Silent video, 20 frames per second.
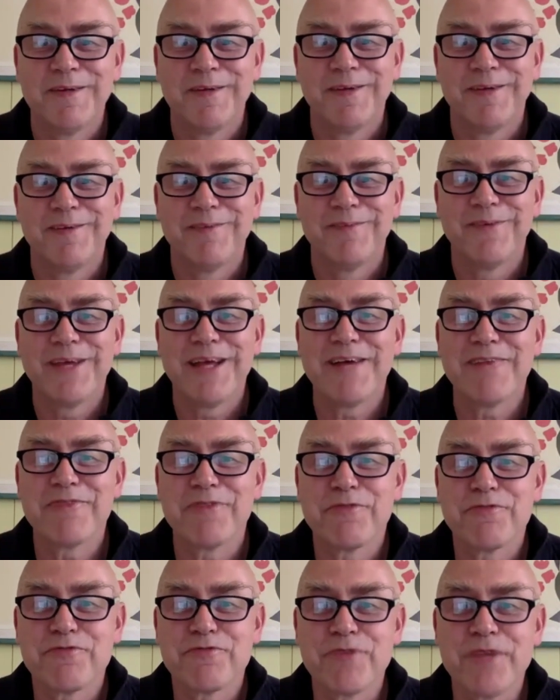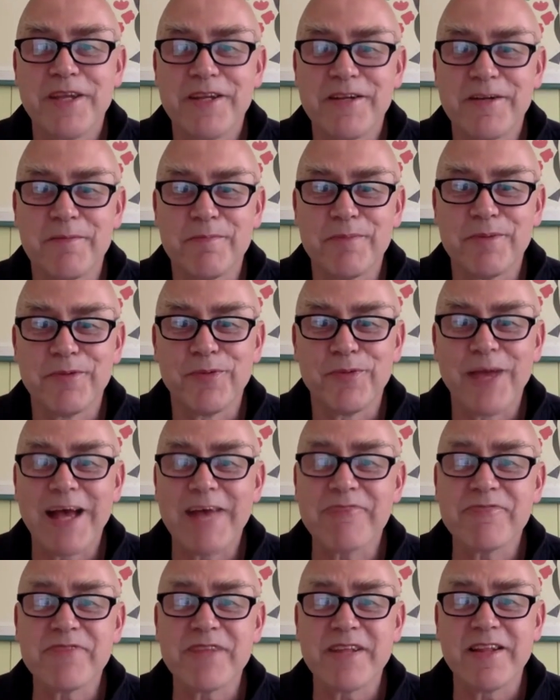We have the freedom, but we
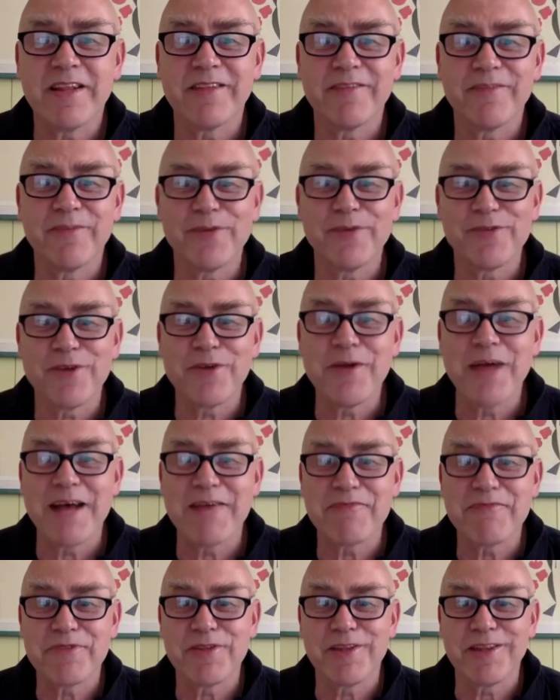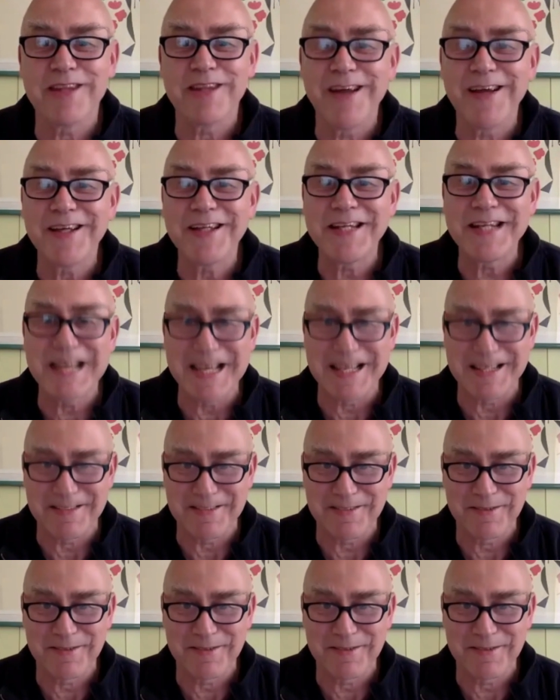don't have the line yet.